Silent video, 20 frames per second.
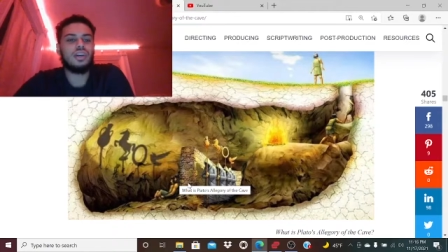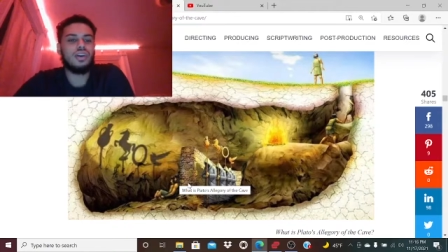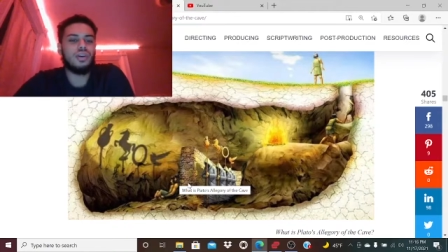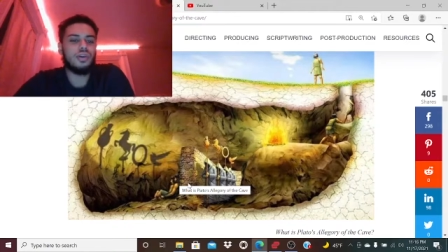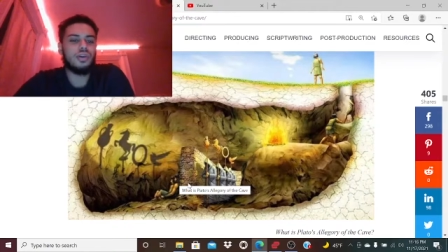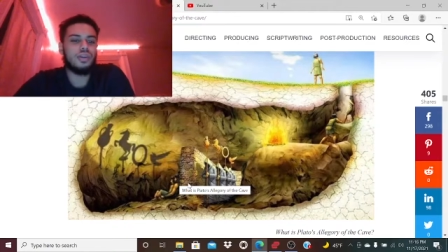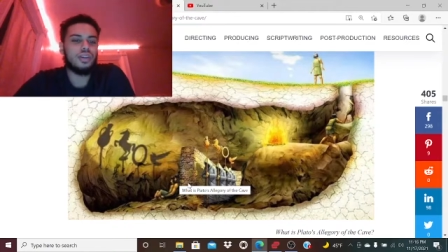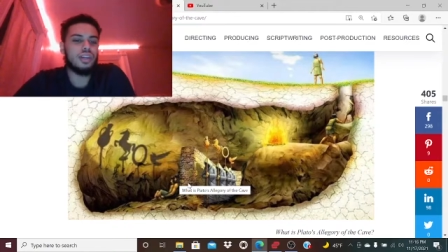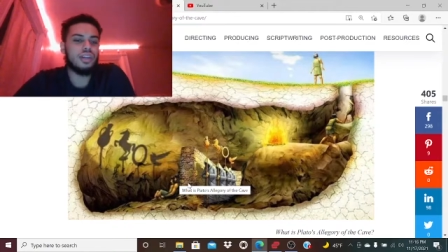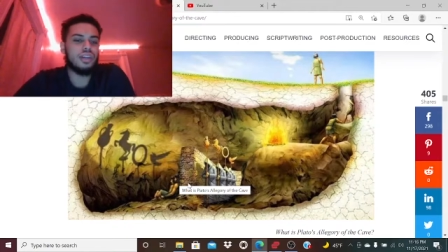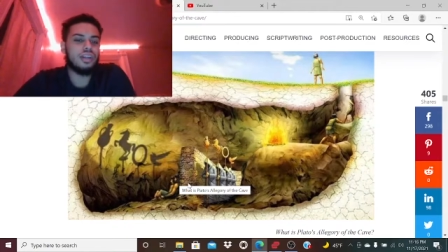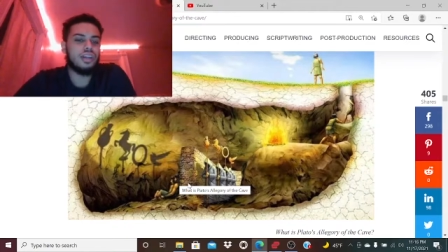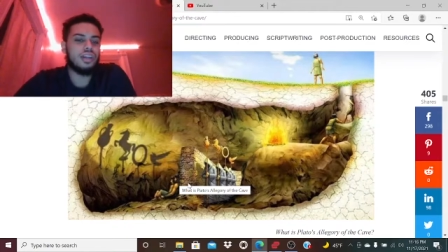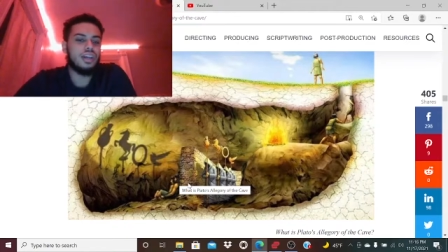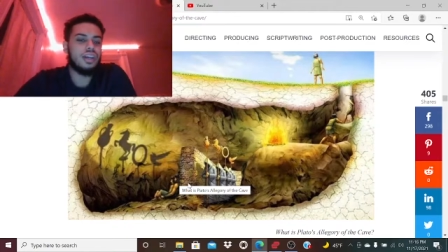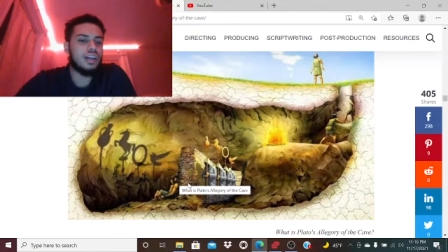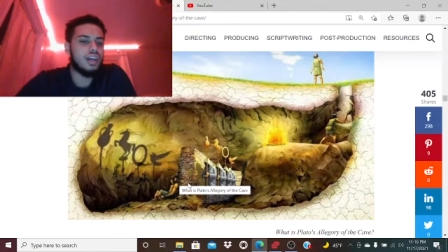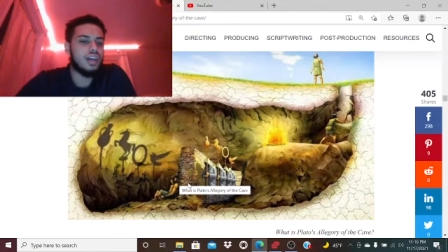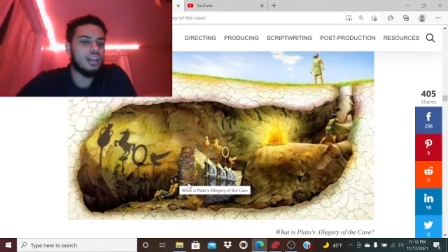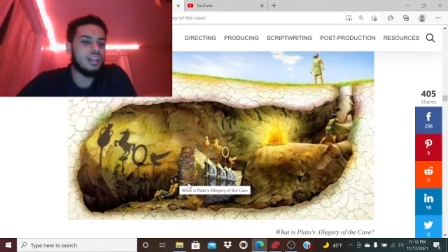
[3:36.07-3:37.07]
Okay,
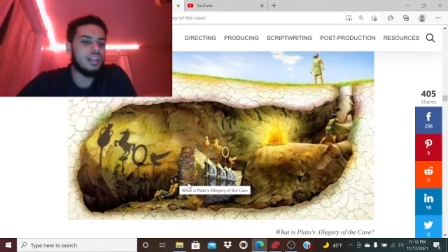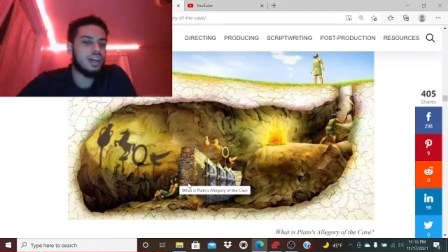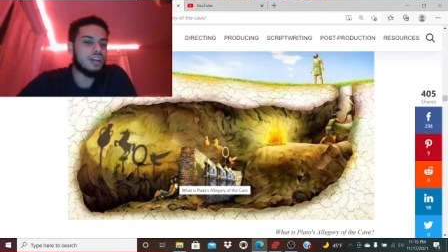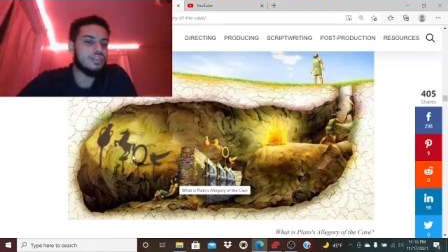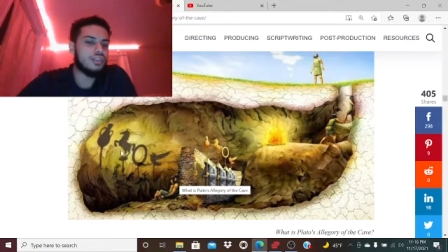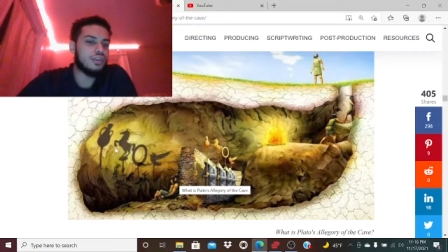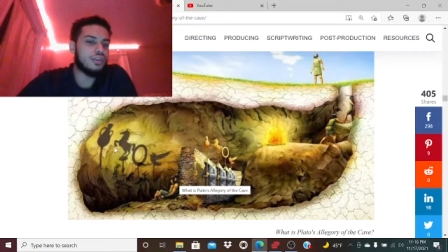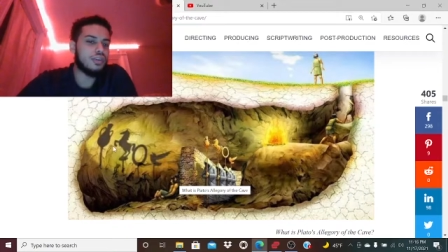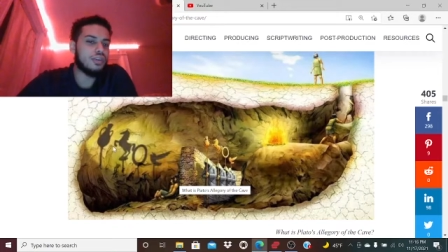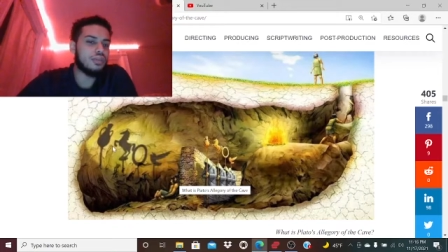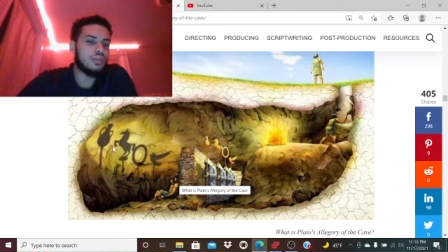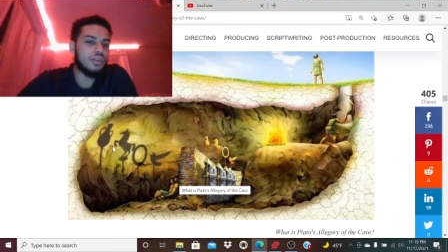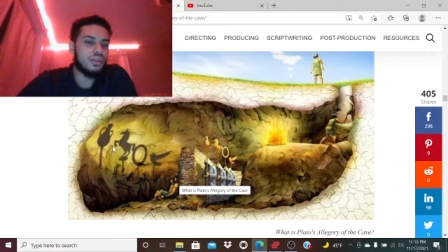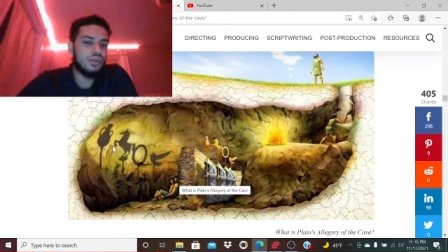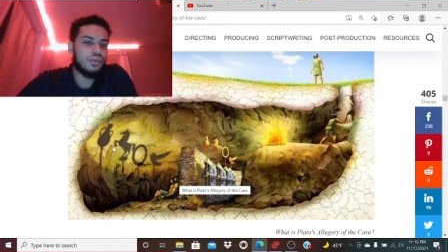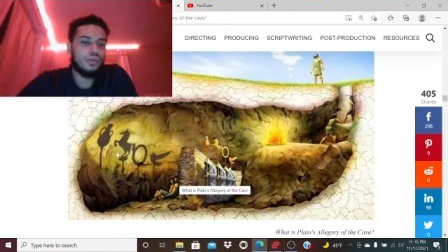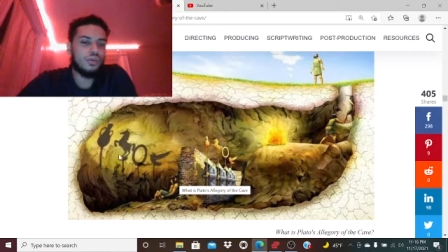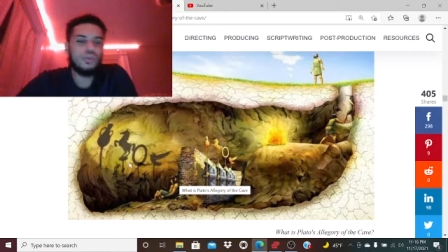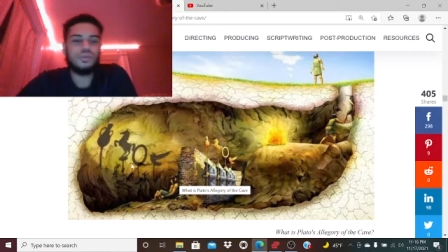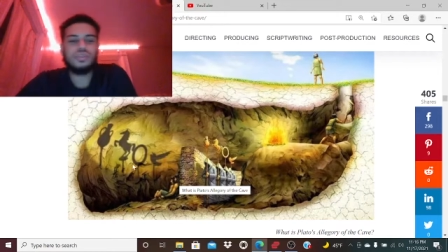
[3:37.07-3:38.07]
and have you heard about the
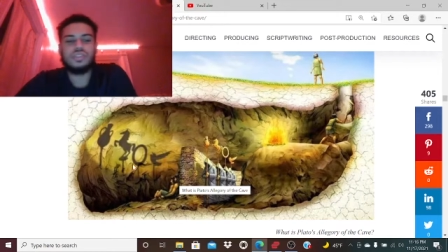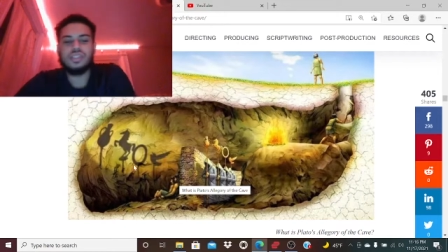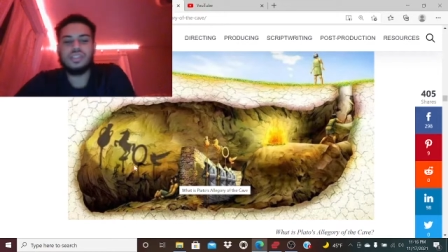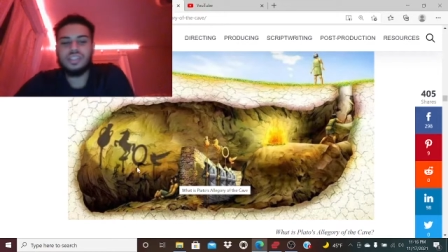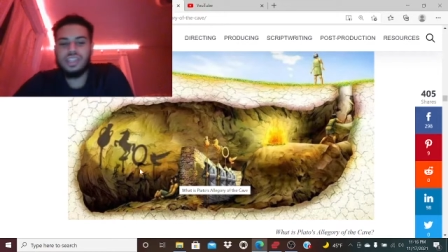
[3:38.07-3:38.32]
horse?